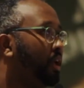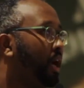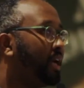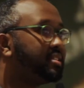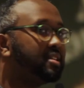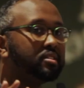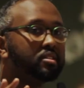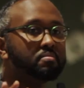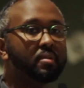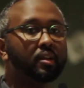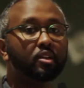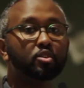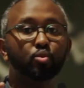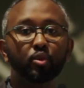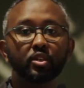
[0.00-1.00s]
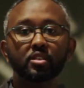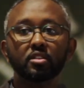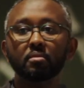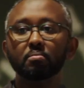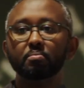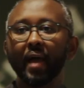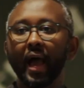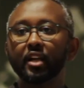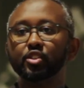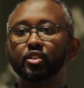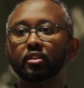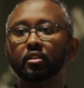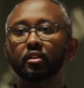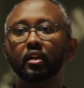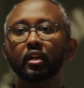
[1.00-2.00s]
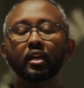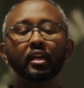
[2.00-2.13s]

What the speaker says: I see tremendous wisdom, passion,